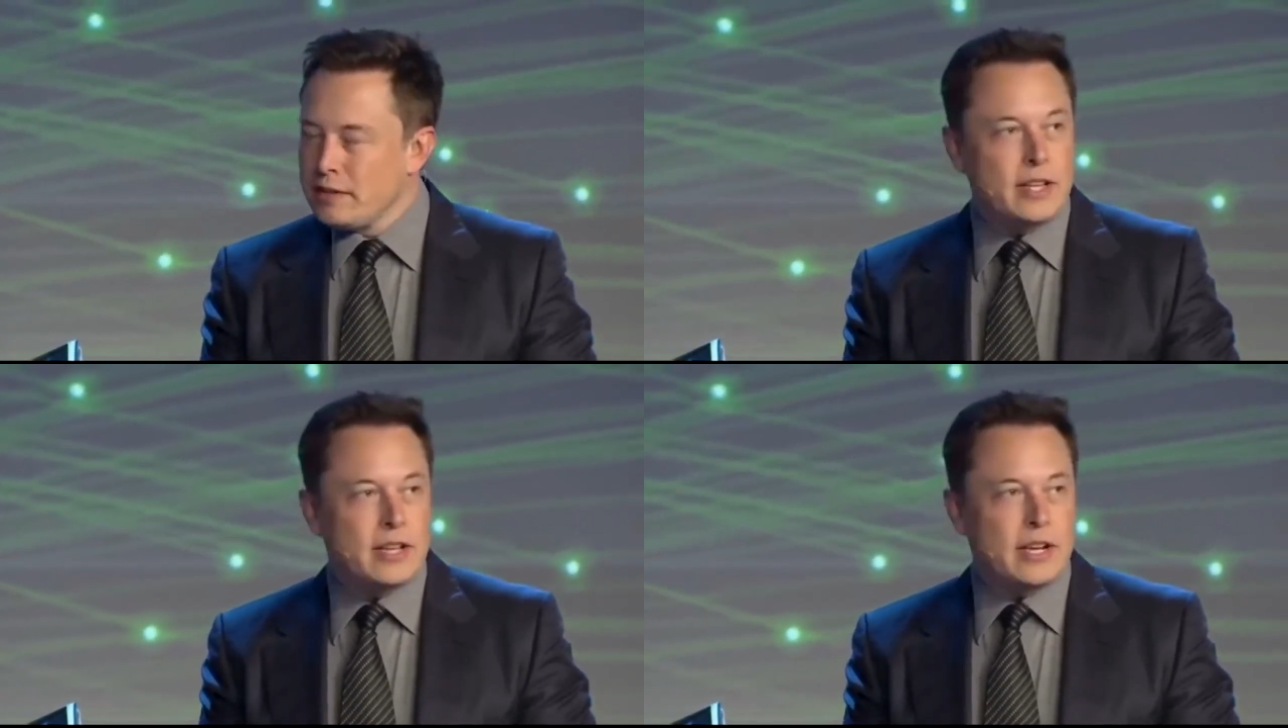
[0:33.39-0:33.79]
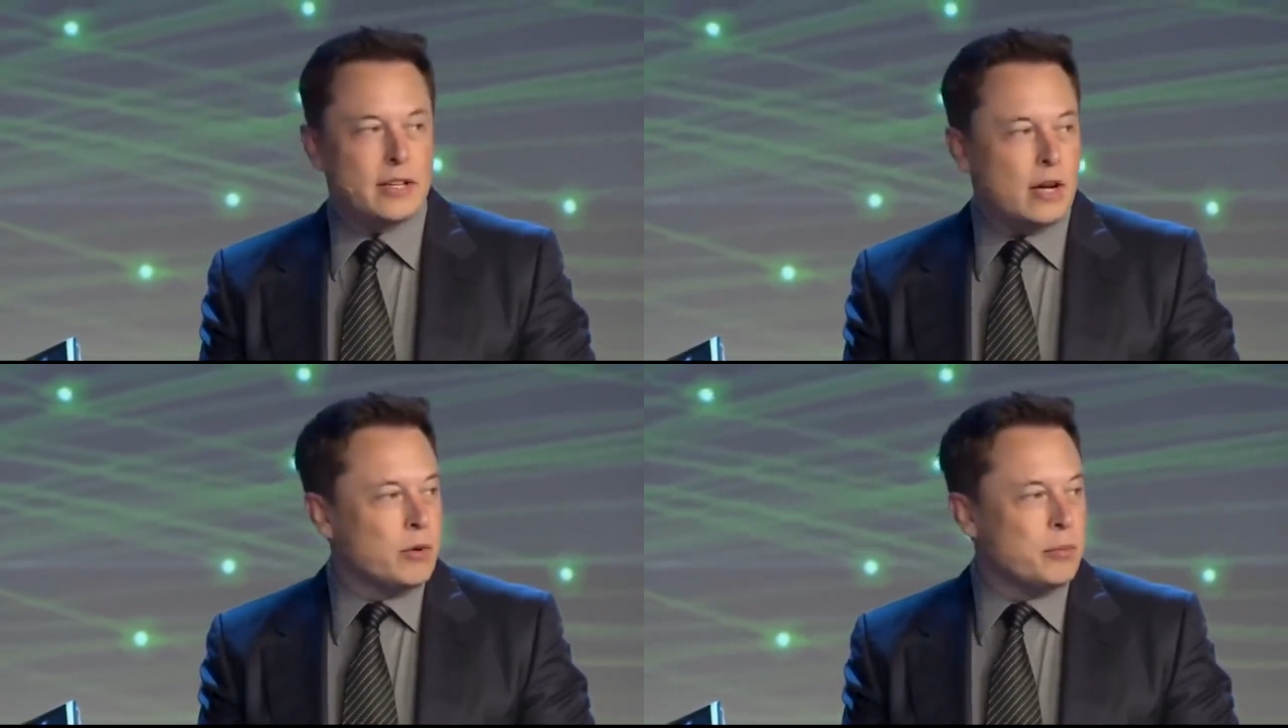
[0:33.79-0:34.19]
and that,
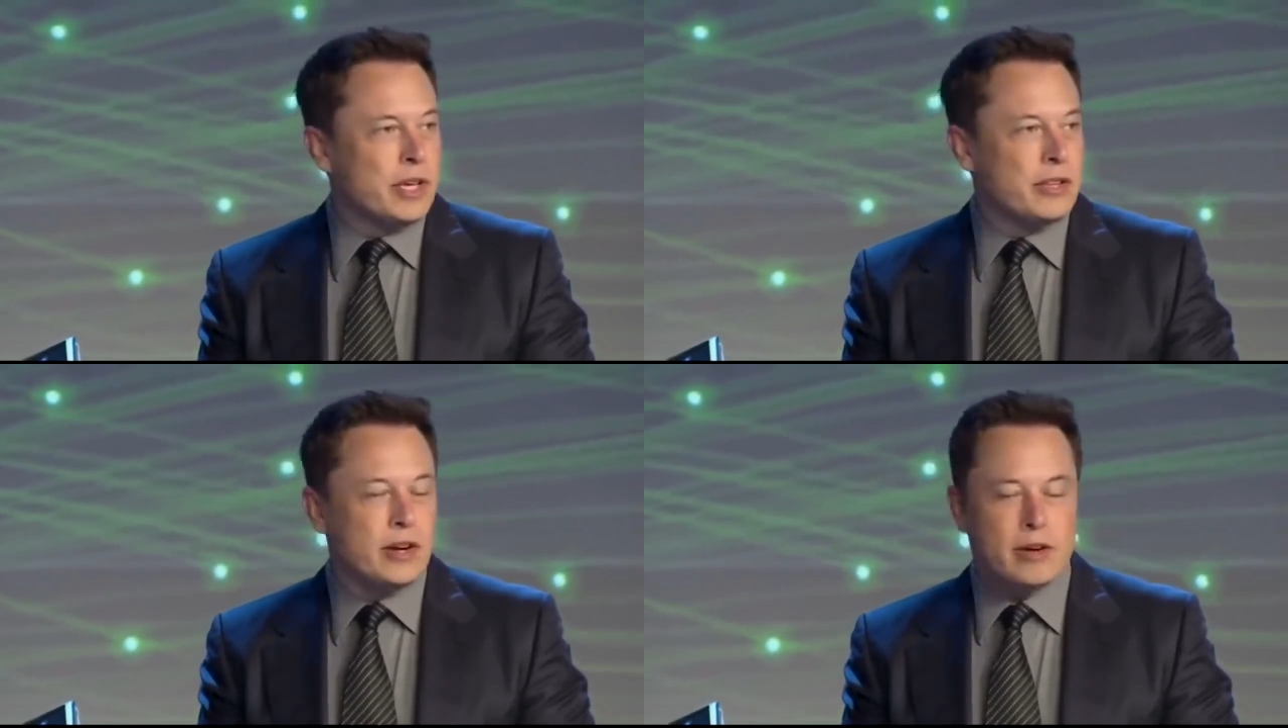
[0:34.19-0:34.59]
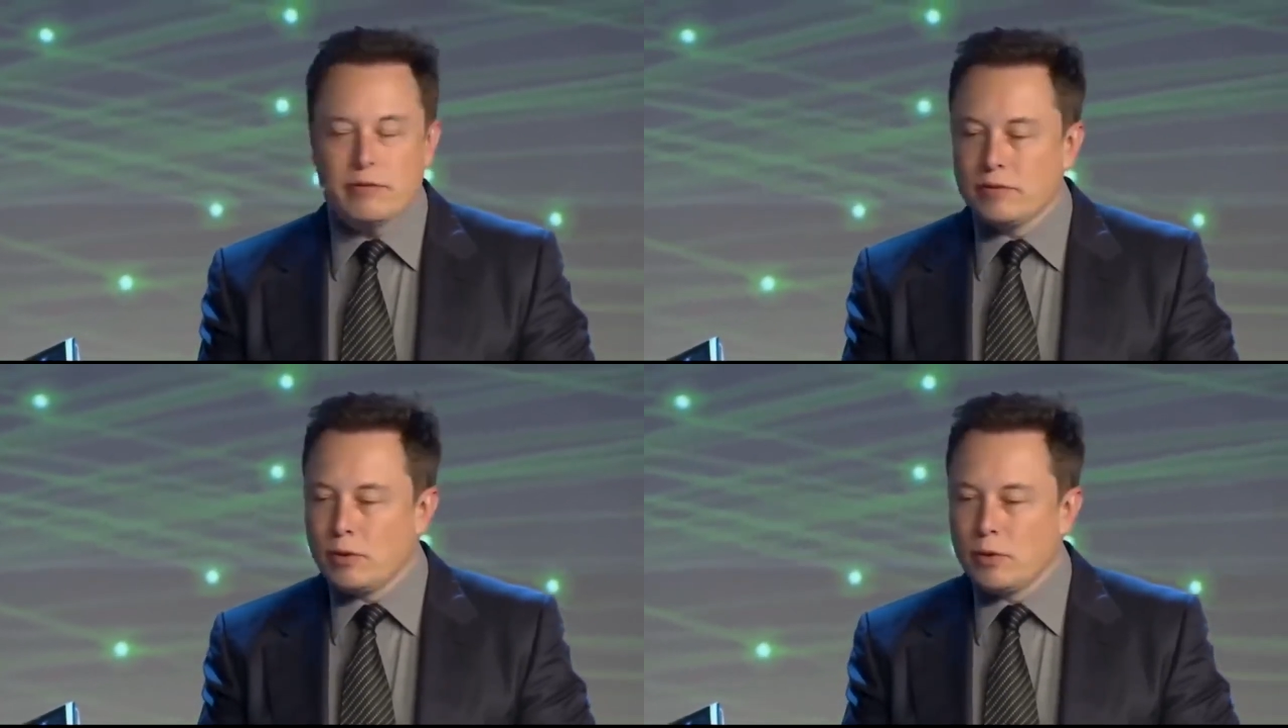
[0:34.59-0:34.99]
that, that will be
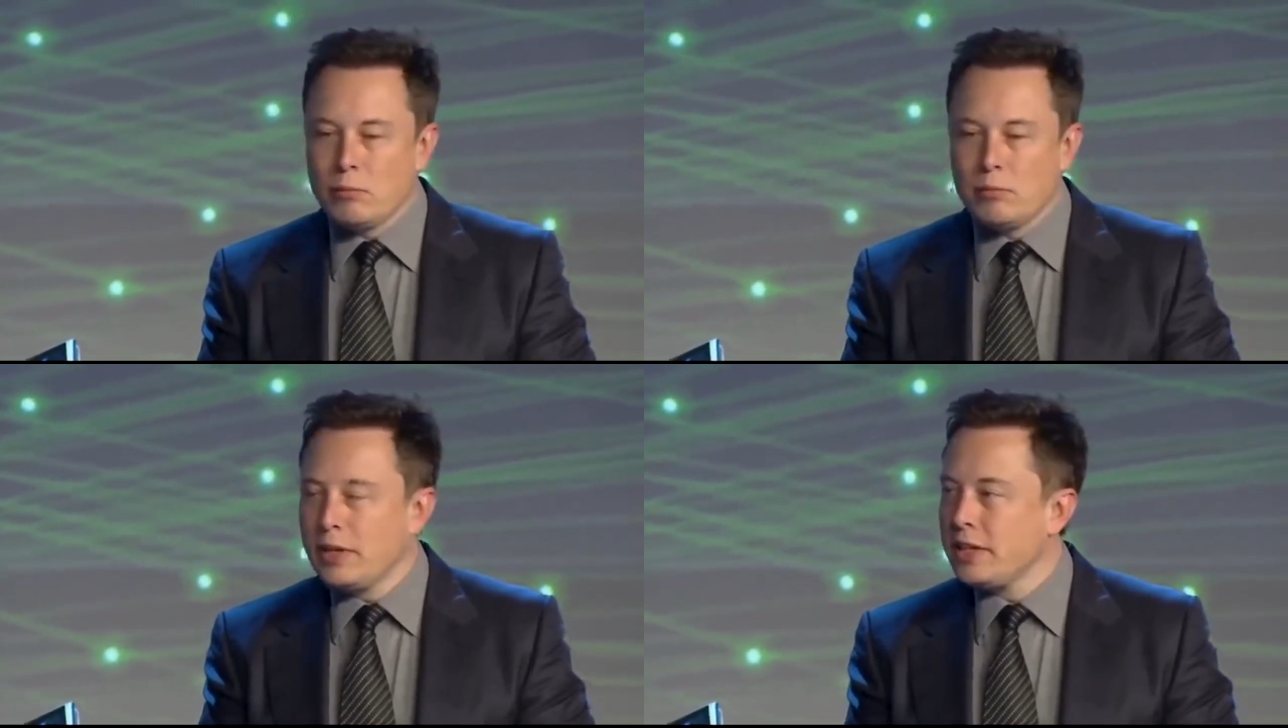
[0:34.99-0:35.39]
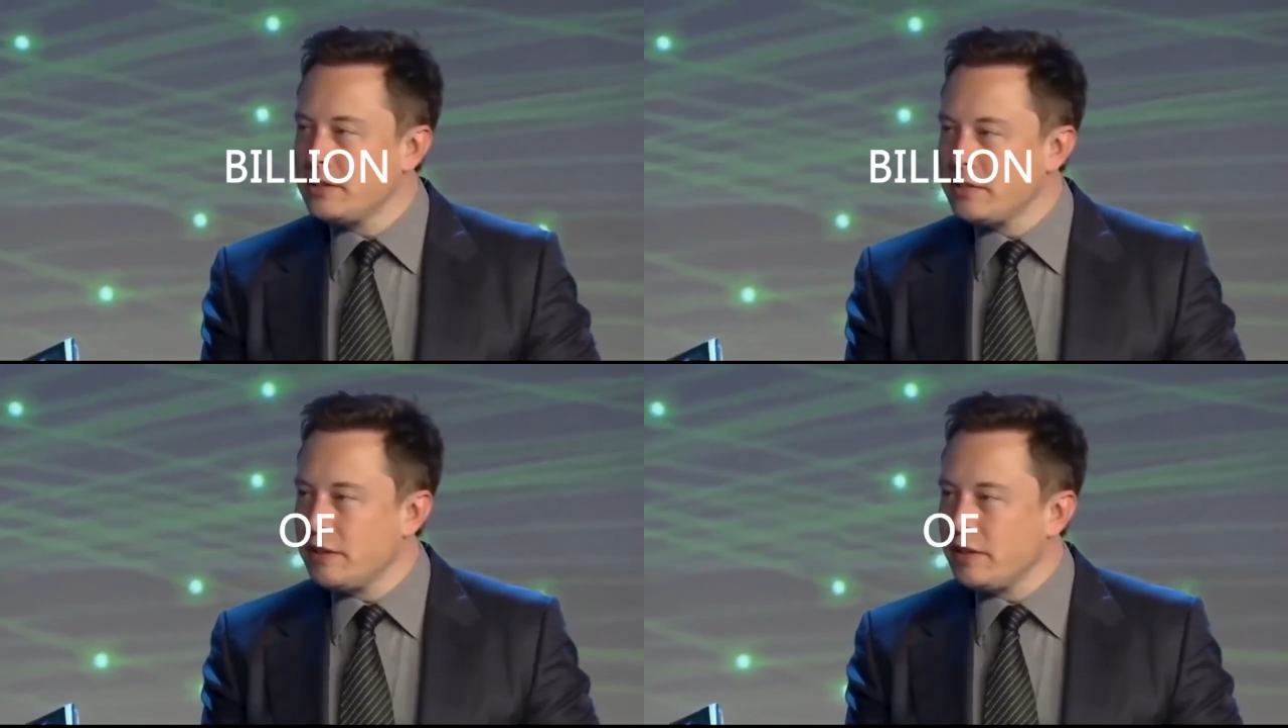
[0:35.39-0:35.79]
there for
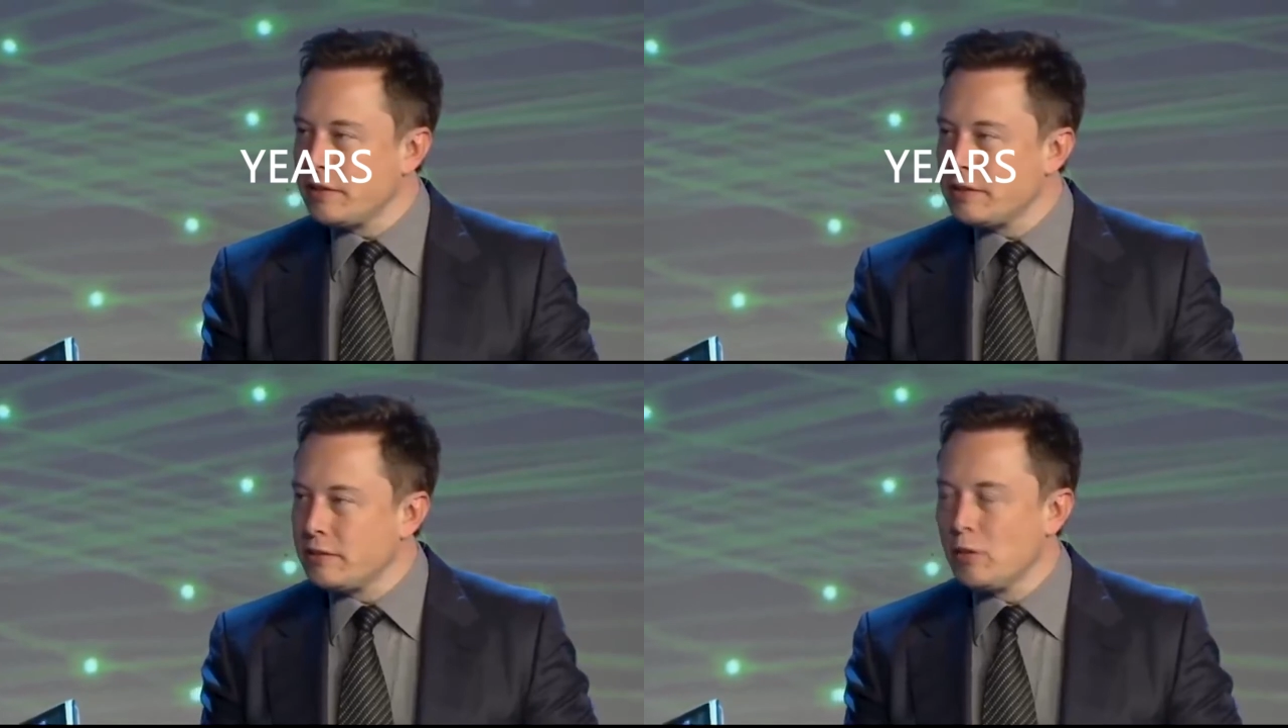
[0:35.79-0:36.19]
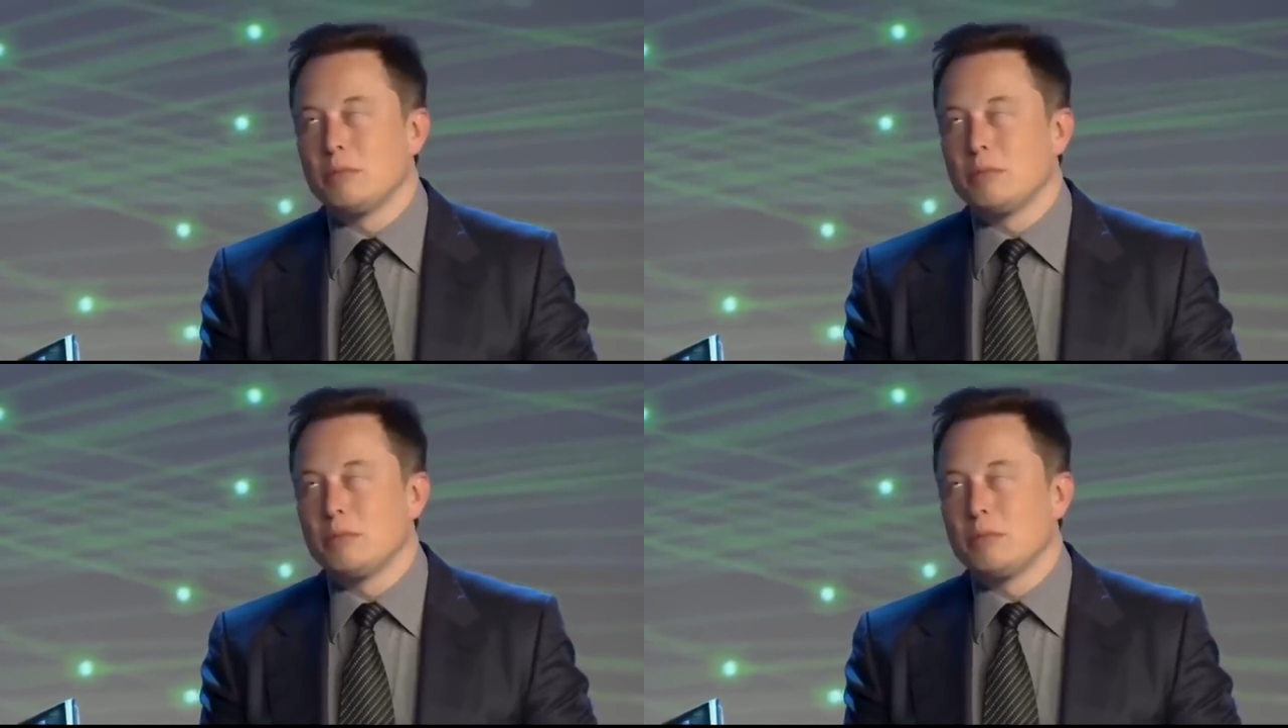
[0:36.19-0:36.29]
billions of years,